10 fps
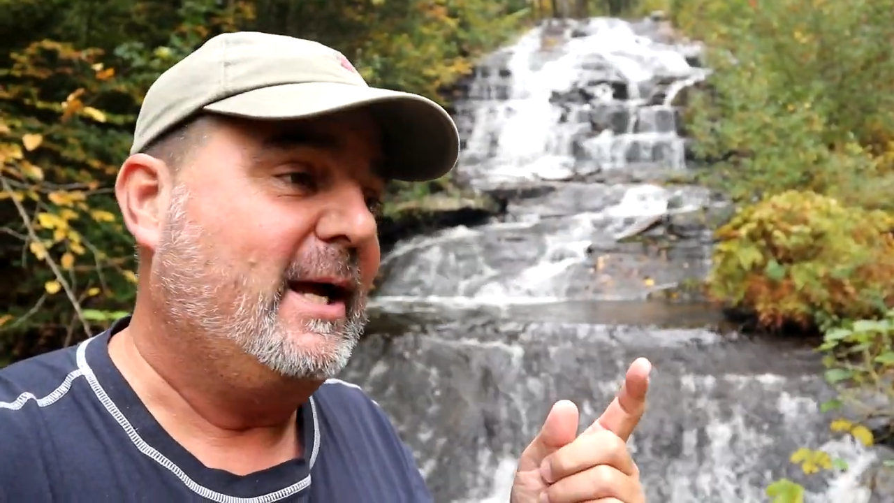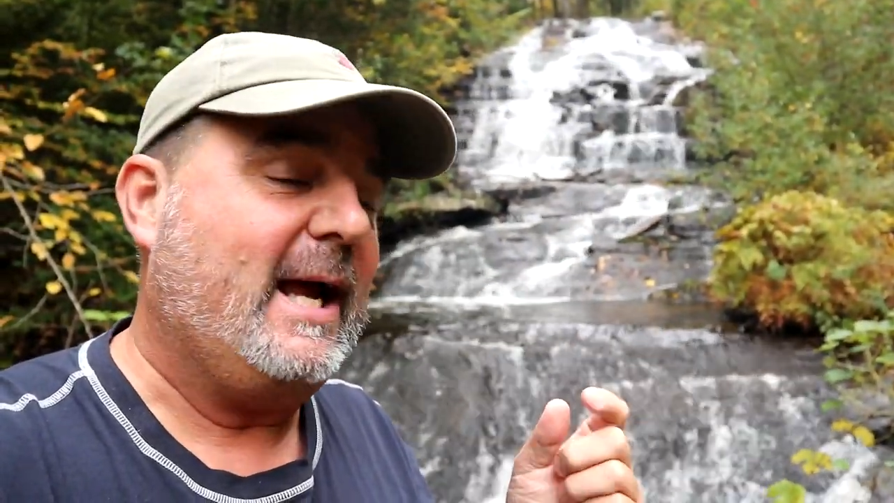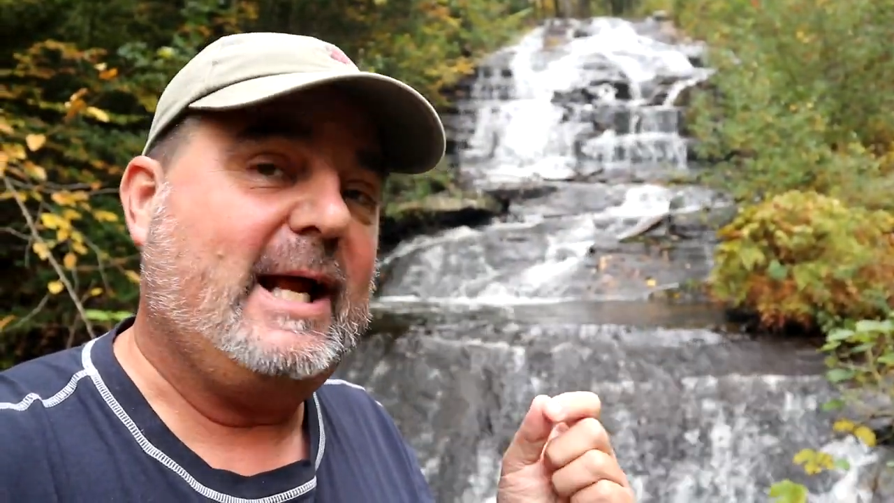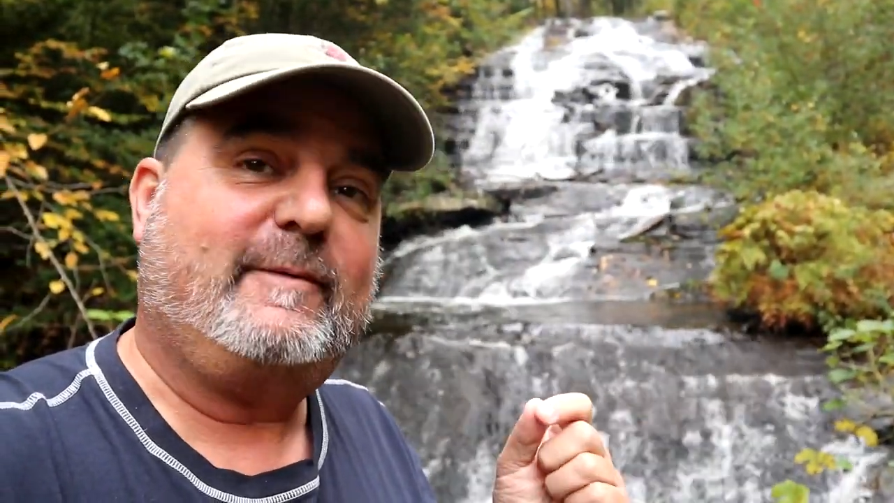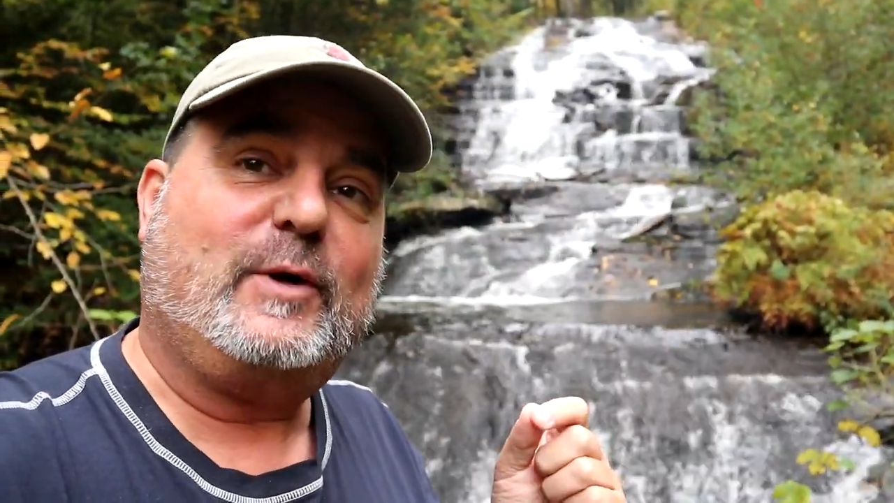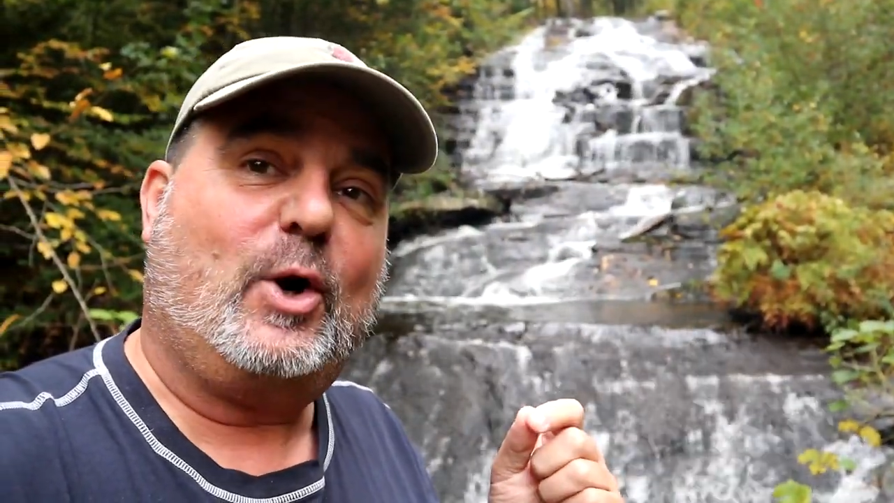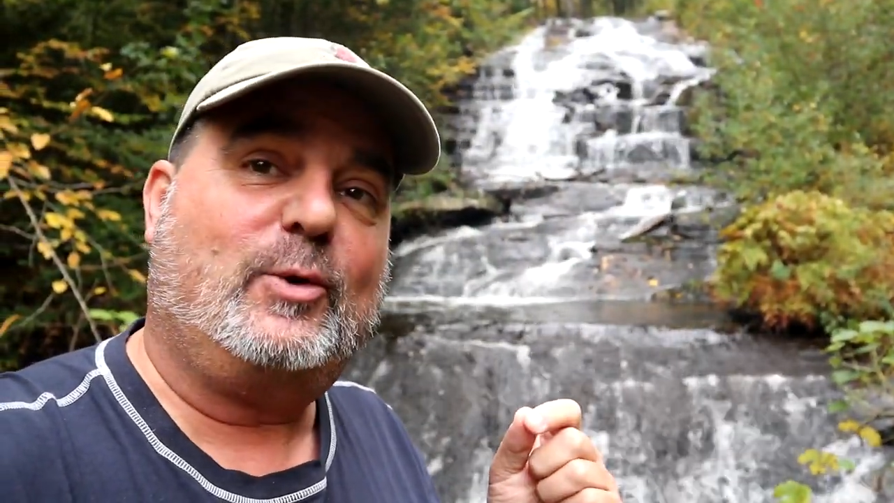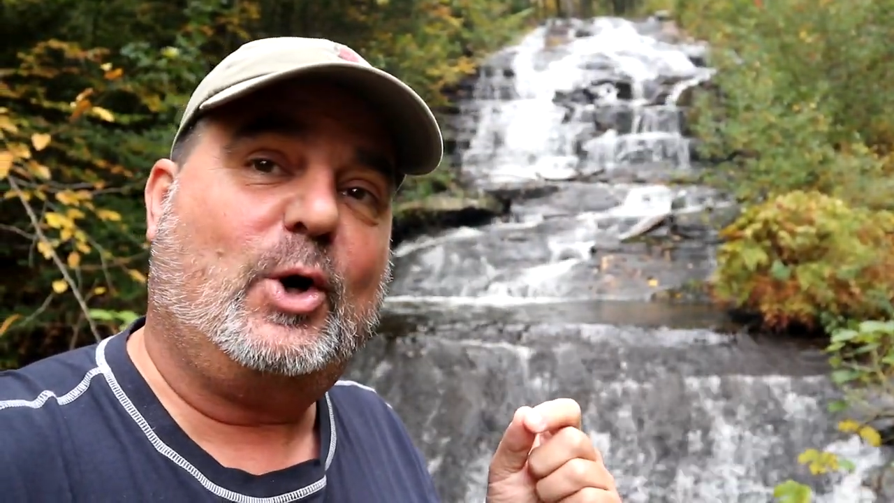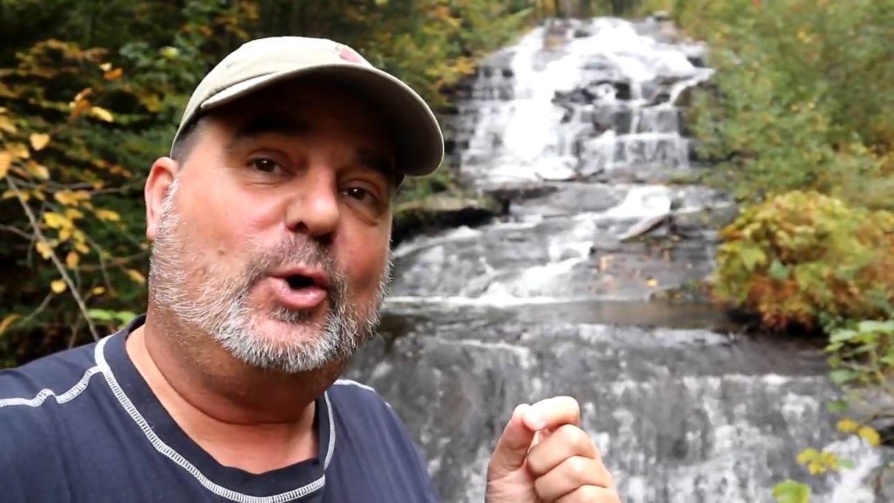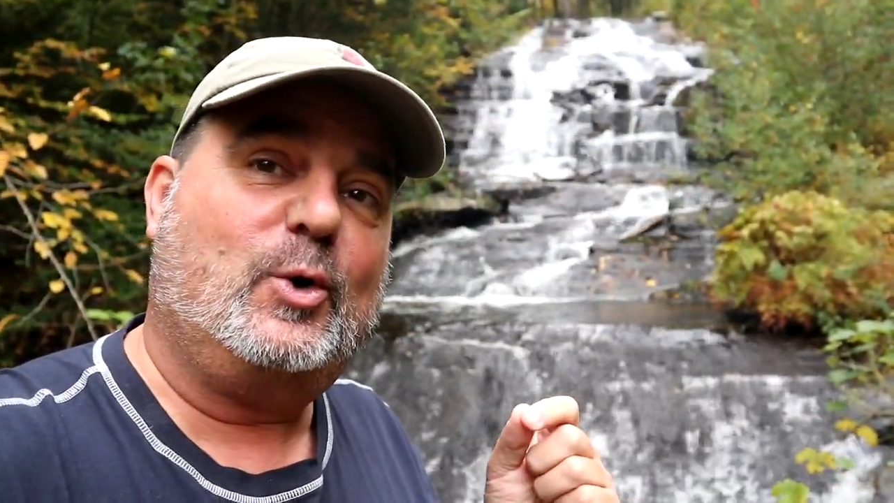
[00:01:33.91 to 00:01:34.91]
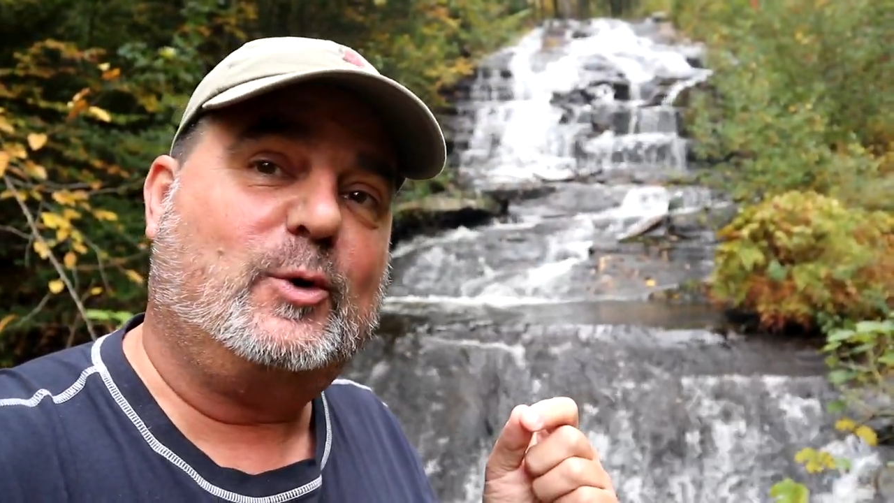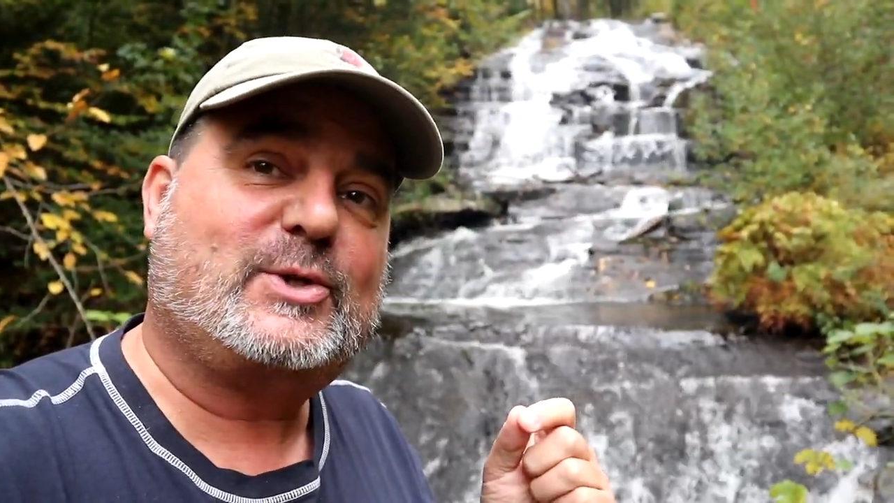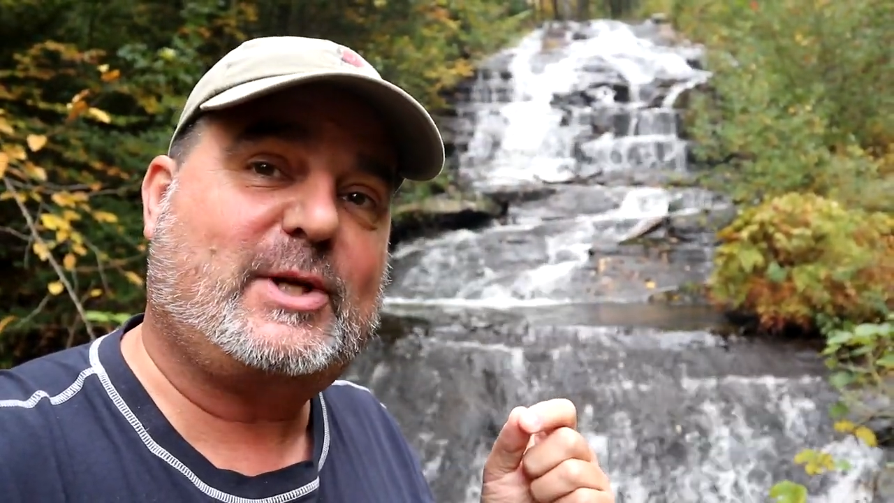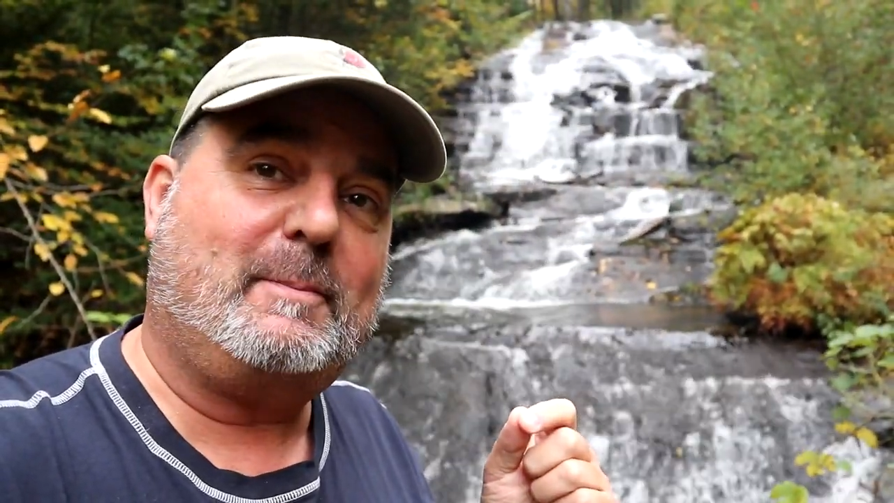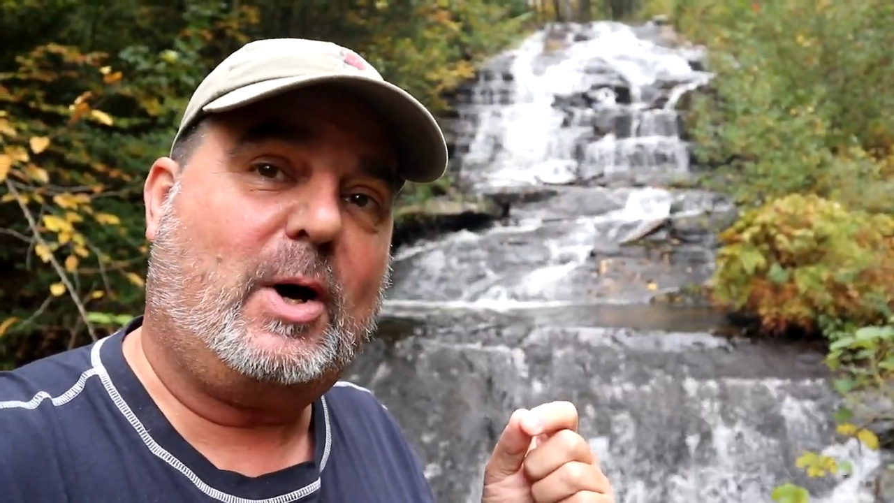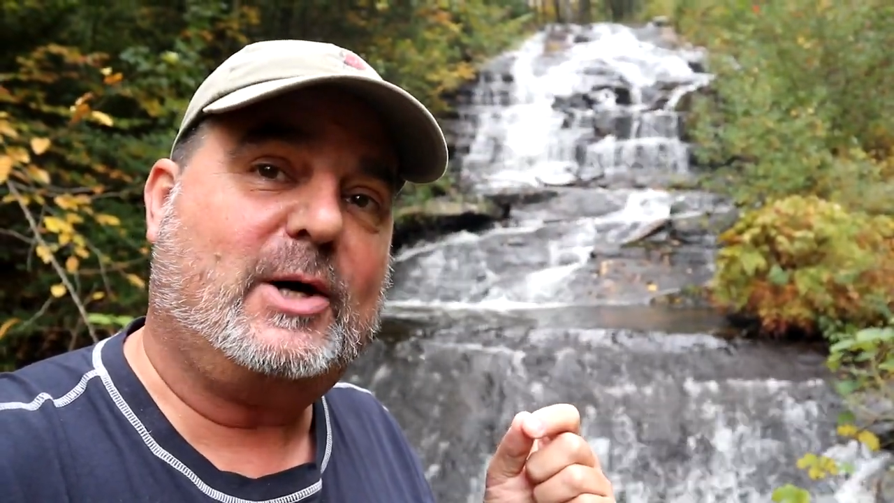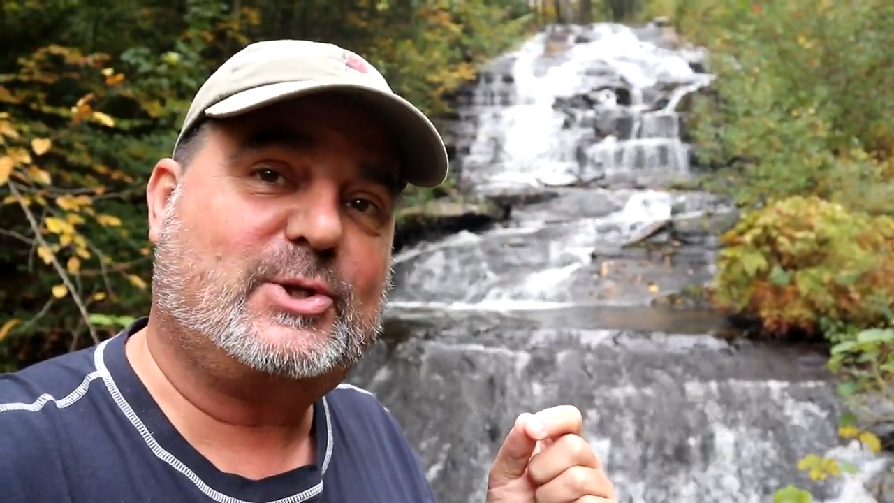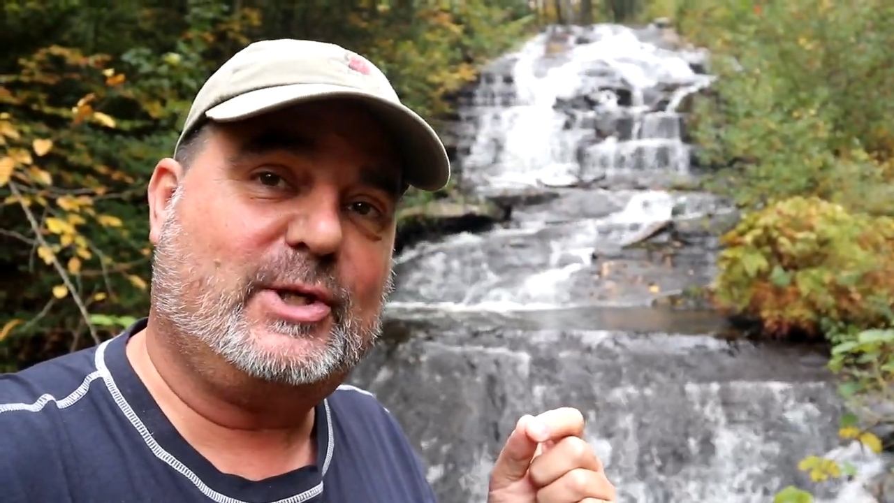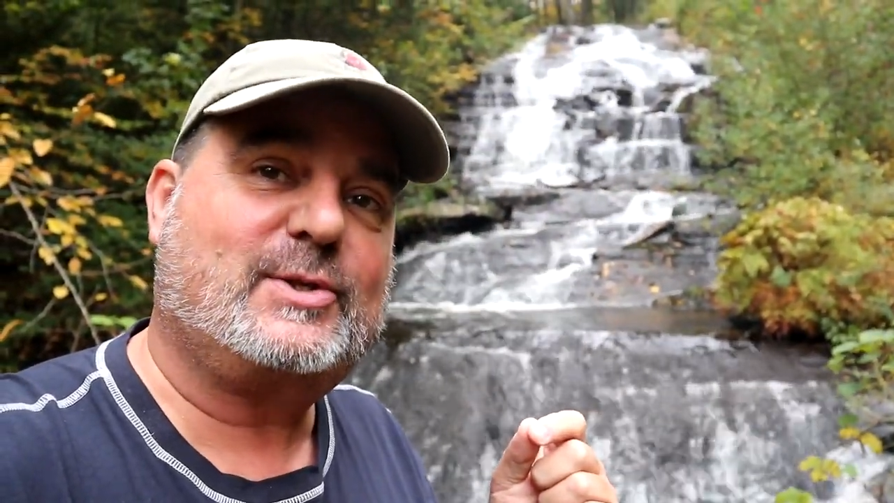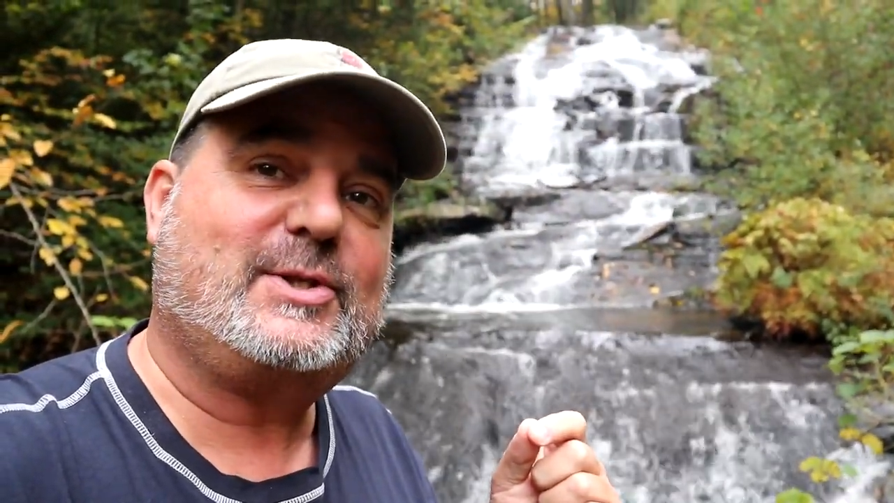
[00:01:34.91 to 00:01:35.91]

And if you don't know who Skimbosh is,